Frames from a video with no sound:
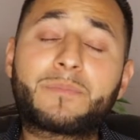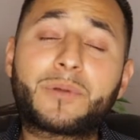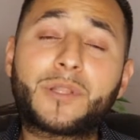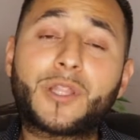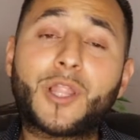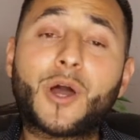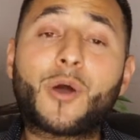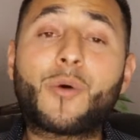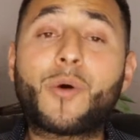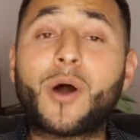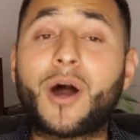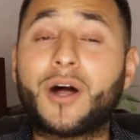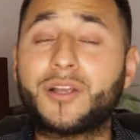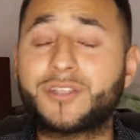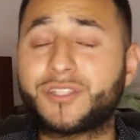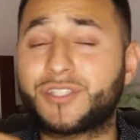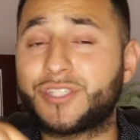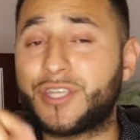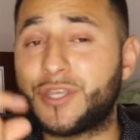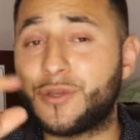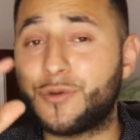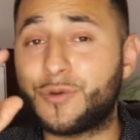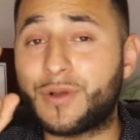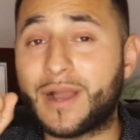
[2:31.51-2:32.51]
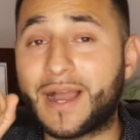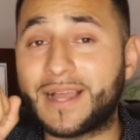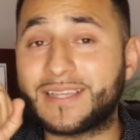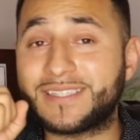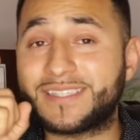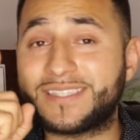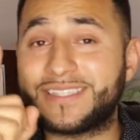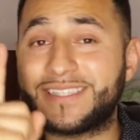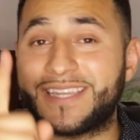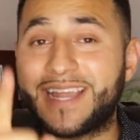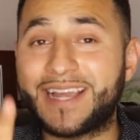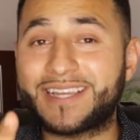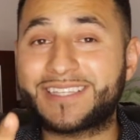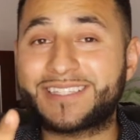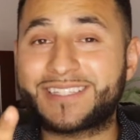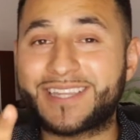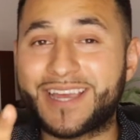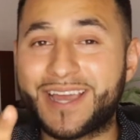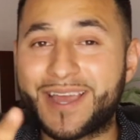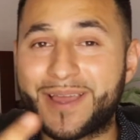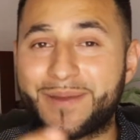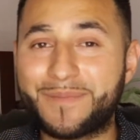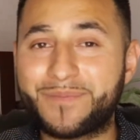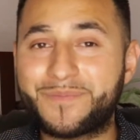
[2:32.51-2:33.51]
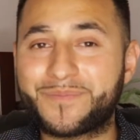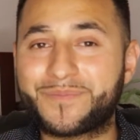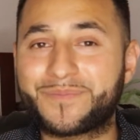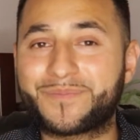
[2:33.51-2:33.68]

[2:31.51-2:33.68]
below. I'll see you guys next time.